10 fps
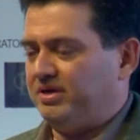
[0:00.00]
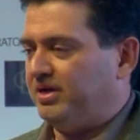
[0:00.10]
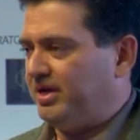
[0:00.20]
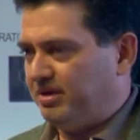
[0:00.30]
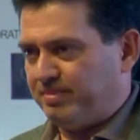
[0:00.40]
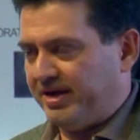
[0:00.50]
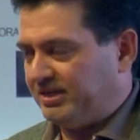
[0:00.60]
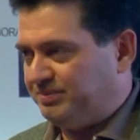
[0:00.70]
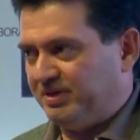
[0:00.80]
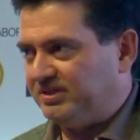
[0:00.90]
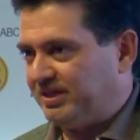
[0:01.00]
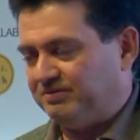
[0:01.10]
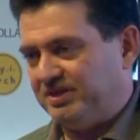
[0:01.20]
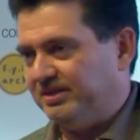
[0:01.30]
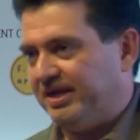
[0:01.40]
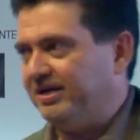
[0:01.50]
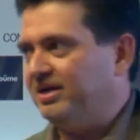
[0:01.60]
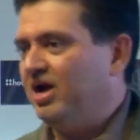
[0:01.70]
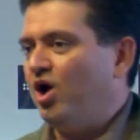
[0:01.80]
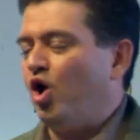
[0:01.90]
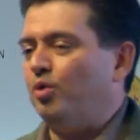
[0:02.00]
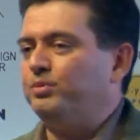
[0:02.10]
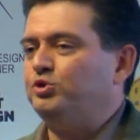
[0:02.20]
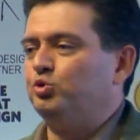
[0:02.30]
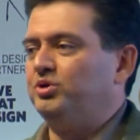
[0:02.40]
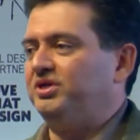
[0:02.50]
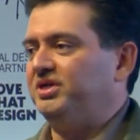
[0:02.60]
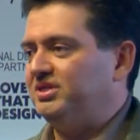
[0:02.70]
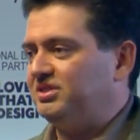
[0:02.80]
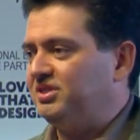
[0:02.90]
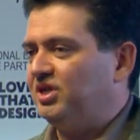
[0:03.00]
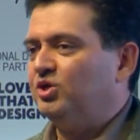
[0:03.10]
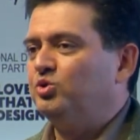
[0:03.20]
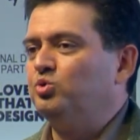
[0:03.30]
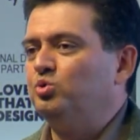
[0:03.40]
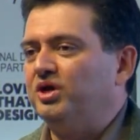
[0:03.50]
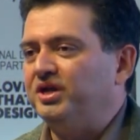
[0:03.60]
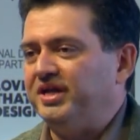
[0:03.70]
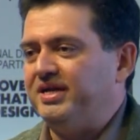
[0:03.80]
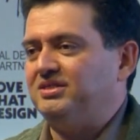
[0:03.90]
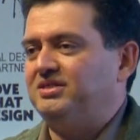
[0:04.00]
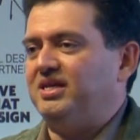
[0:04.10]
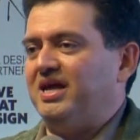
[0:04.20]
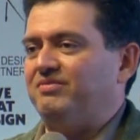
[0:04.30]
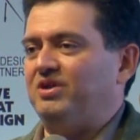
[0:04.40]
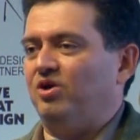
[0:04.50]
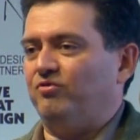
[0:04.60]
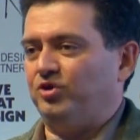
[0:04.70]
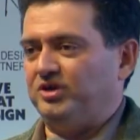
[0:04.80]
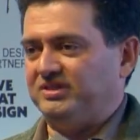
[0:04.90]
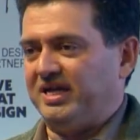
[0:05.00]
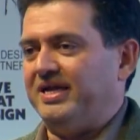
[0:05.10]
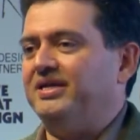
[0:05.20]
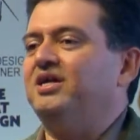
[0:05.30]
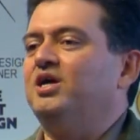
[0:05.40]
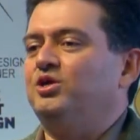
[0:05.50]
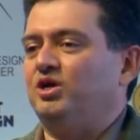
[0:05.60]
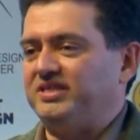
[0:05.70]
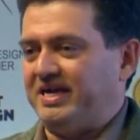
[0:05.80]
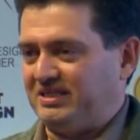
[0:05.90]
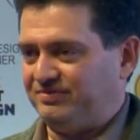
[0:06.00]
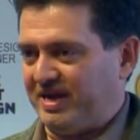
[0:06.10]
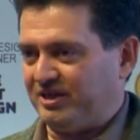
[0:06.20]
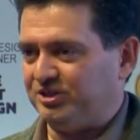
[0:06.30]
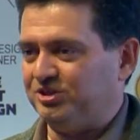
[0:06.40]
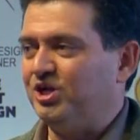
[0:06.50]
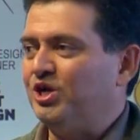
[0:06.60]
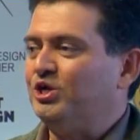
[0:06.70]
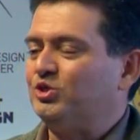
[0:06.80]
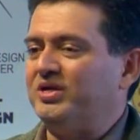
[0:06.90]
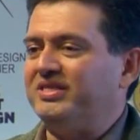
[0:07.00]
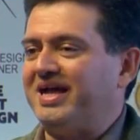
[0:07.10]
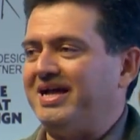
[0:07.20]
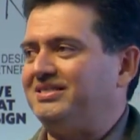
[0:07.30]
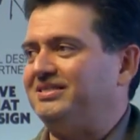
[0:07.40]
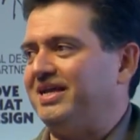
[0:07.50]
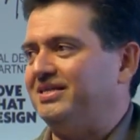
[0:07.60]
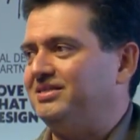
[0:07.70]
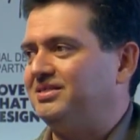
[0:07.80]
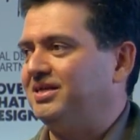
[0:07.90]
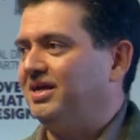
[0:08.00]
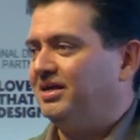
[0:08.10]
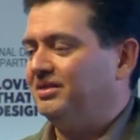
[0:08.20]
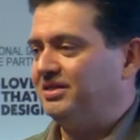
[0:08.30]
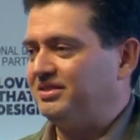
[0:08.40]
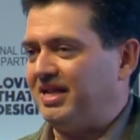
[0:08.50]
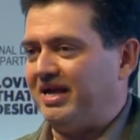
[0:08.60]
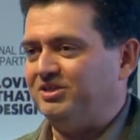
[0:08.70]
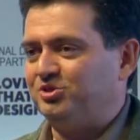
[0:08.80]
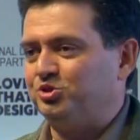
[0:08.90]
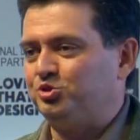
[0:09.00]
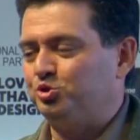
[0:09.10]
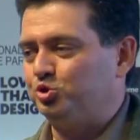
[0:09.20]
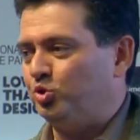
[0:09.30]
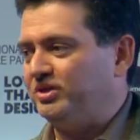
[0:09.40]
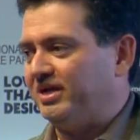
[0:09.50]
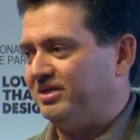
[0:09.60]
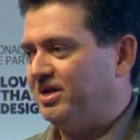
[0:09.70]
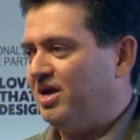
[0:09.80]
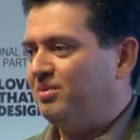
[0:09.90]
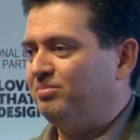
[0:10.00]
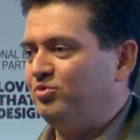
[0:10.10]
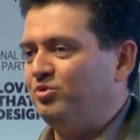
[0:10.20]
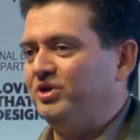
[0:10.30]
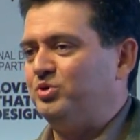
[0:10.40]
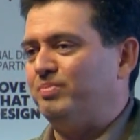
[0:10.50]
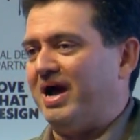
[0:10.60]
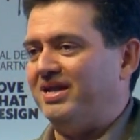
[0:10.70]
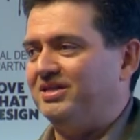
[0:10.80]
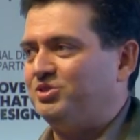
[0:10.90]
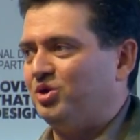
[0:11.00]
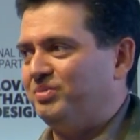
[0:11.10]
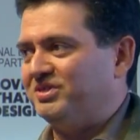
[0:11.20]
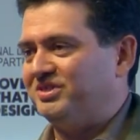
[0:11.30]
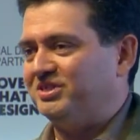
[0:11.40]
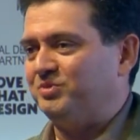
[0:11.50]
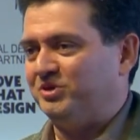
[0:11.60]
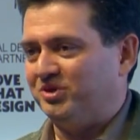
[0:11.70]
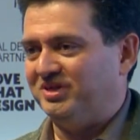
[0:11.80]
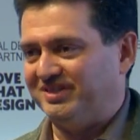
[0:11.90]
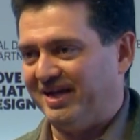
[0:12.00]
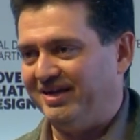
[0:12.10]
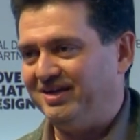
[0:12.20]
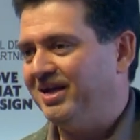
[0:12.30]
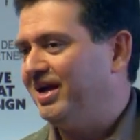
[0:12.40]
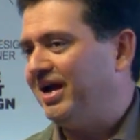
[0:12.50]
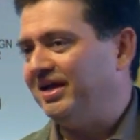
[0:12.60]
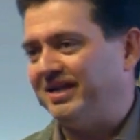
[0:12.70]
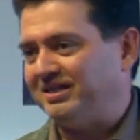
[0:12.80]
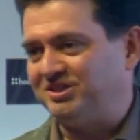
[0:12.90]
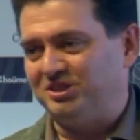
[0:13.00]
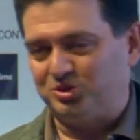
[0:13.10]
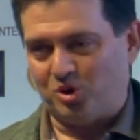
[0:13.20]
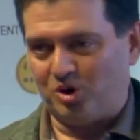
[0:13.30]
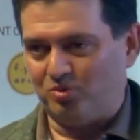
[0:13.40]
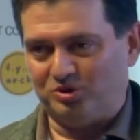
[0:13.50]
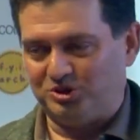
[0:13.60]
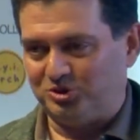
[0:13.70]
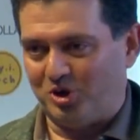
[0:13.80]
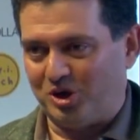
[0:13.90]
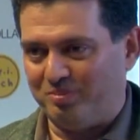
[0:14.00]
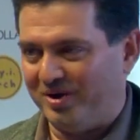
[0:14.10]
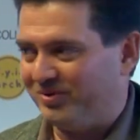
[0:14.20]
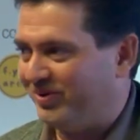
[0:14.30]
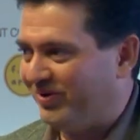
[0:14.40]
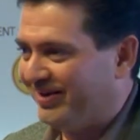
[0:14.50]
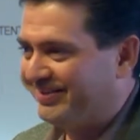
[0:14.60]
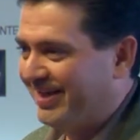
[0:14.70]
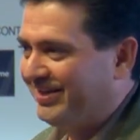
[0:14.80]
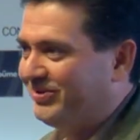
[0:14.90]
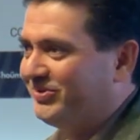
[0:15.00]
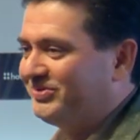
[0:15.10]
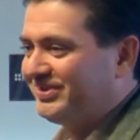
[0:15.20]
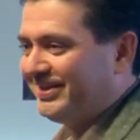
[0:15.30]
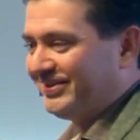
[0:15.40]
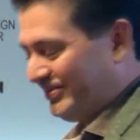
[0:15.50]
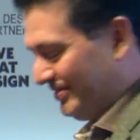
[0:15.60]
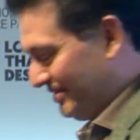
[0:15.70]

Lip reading: In my experience, I've seen that. Opportunities to raise the level of your design, your satisfaction. So in that sense, this slides just to show you that you need to balance your business with your design. And that's this talk was about. All right, thank you. Thank you.